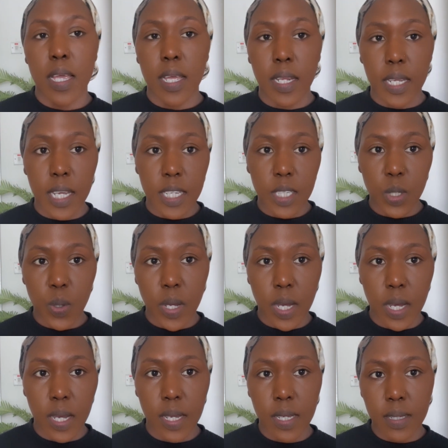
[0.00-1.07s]
In case you
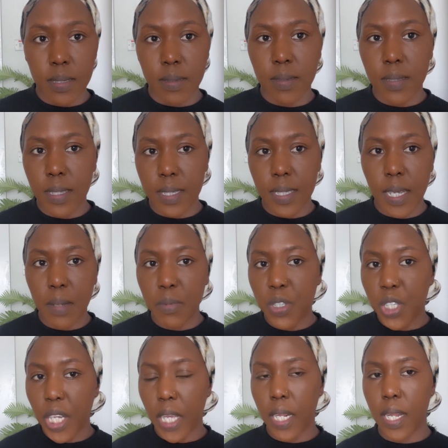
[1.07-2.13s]
are the same
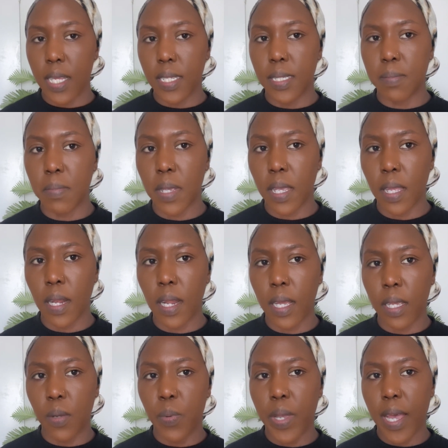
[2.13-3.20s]
shade as me,
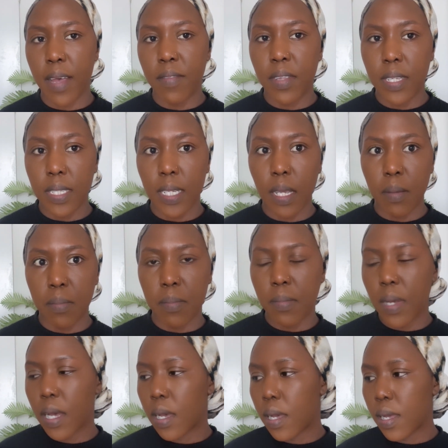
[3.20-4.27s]
like we have the
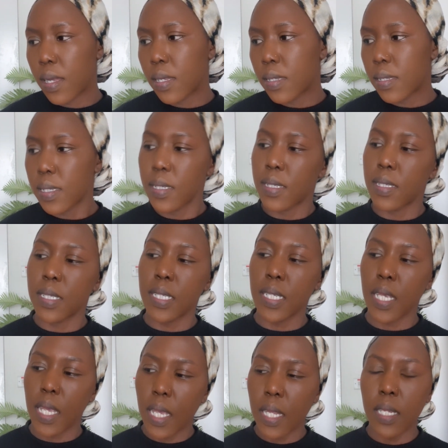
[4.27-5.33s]
same uh,
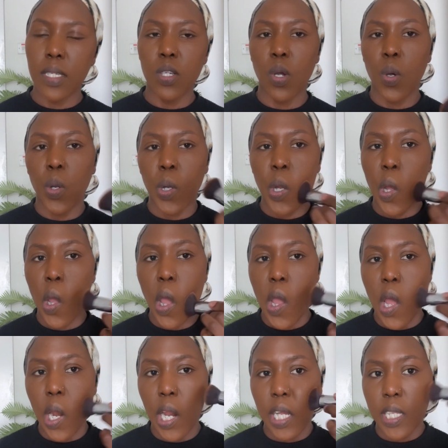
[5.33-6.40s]
skin tone,
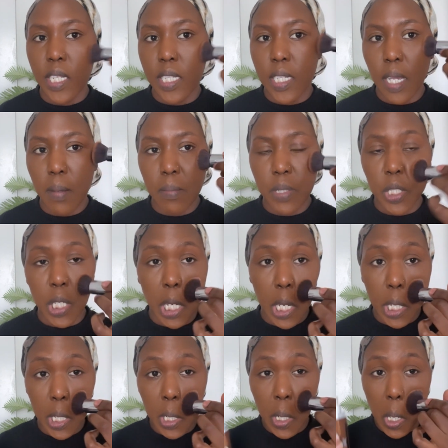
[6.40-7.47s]
like the same
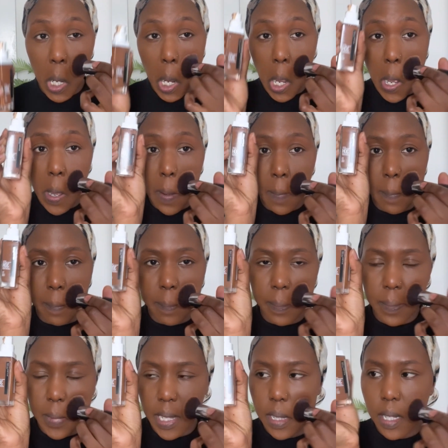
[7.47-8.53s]
shade, um,
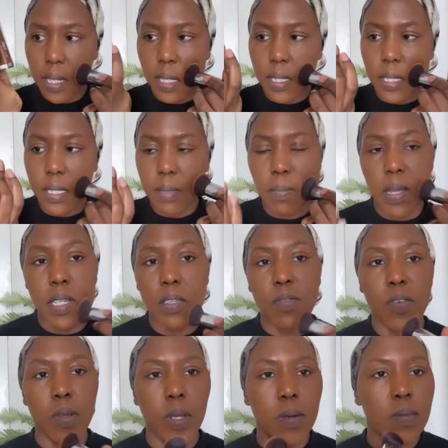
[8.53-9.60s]
I think this is best
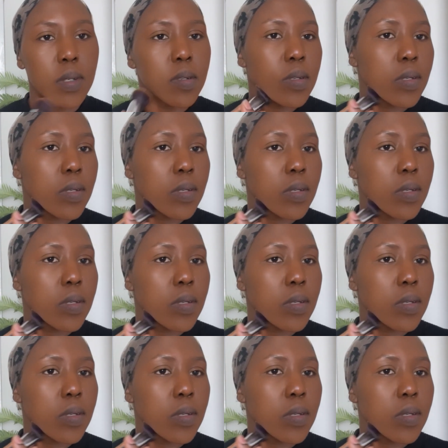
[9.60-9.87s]
for you.